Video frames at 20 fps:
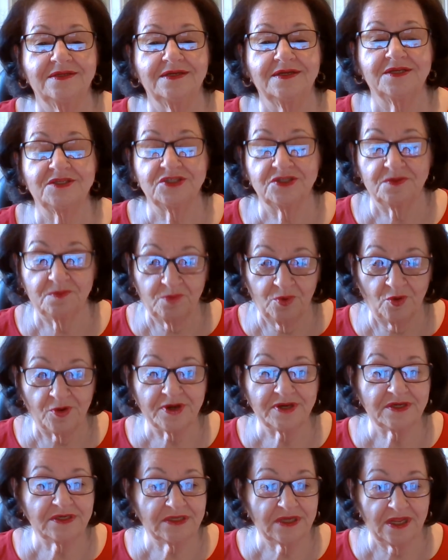is an
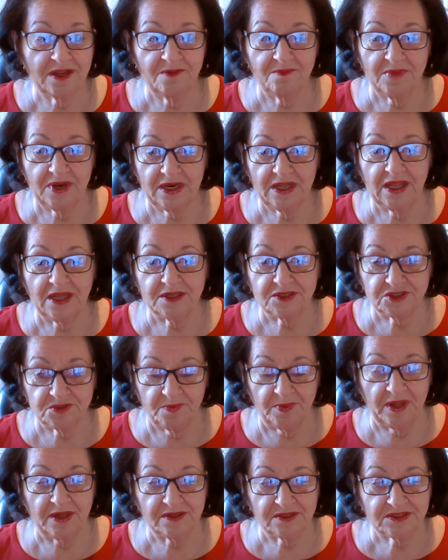important day in many
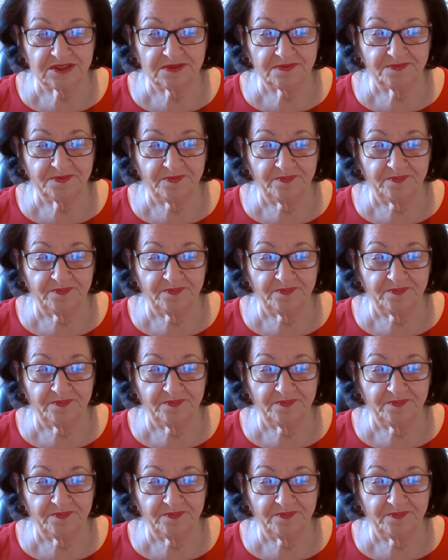aspects.